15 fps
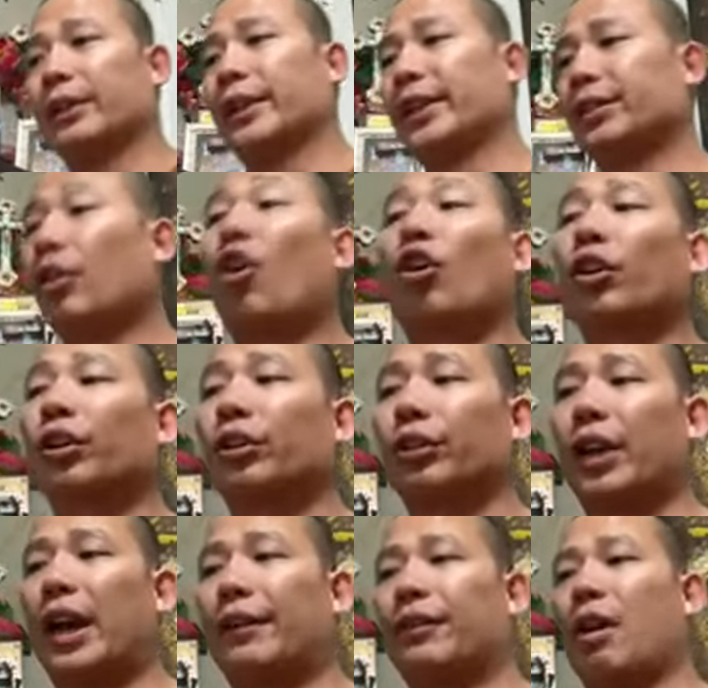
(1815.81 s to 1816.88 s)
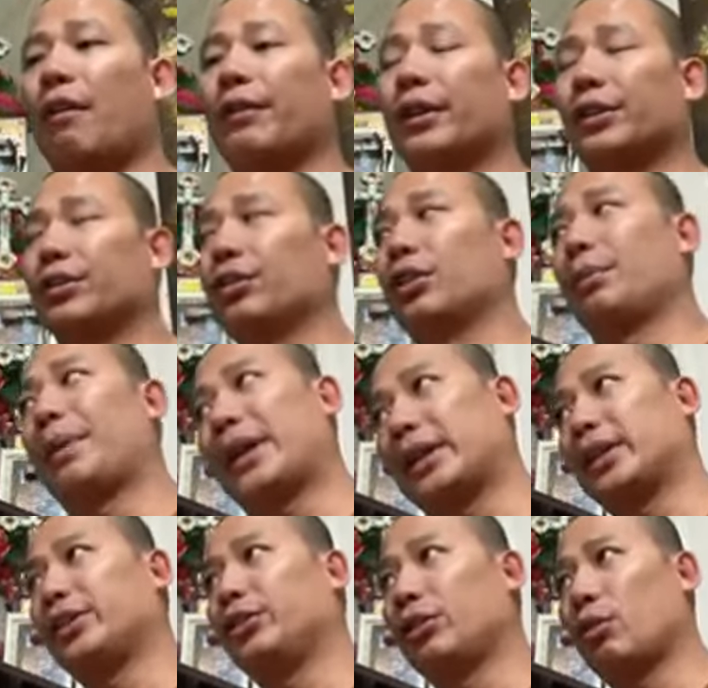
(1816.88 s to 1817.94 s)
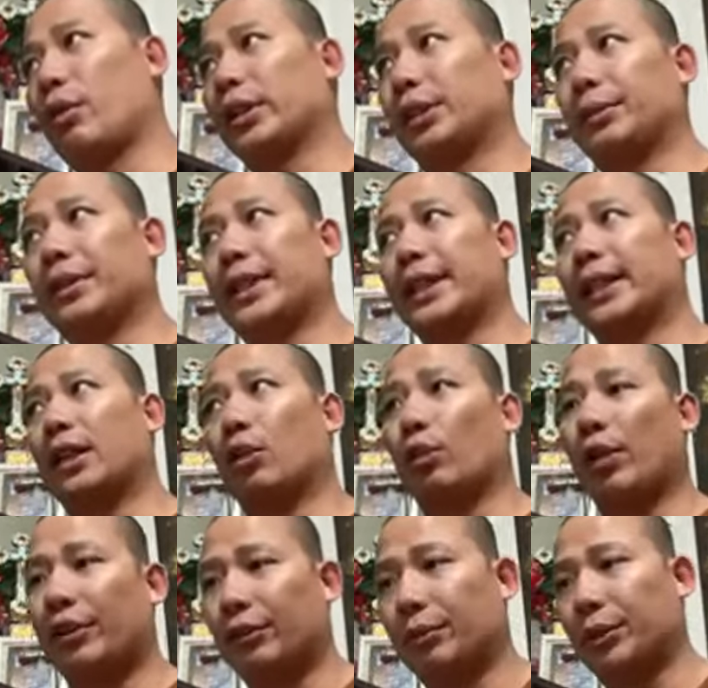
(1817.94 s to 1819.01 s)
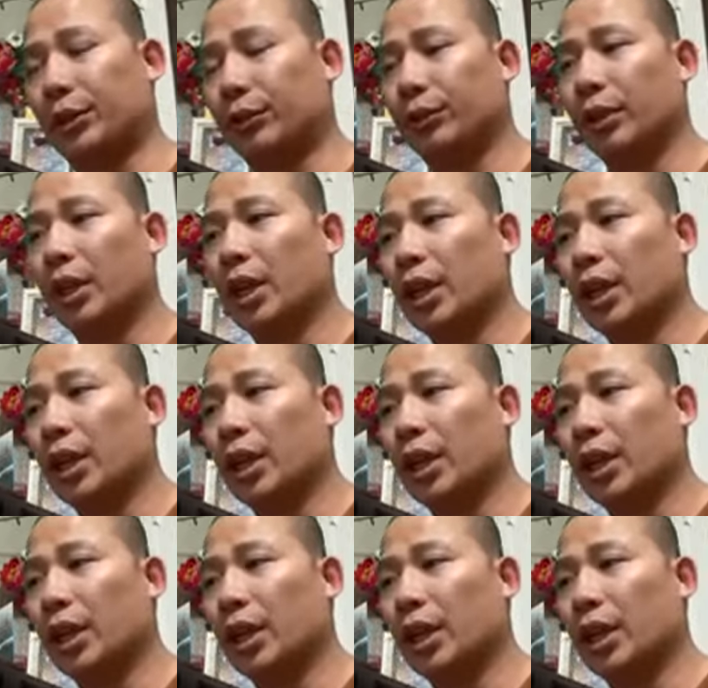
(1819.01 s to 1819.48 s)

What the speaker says: then it's harder to have confidence because you're dependent. You don't want them to take that away from you.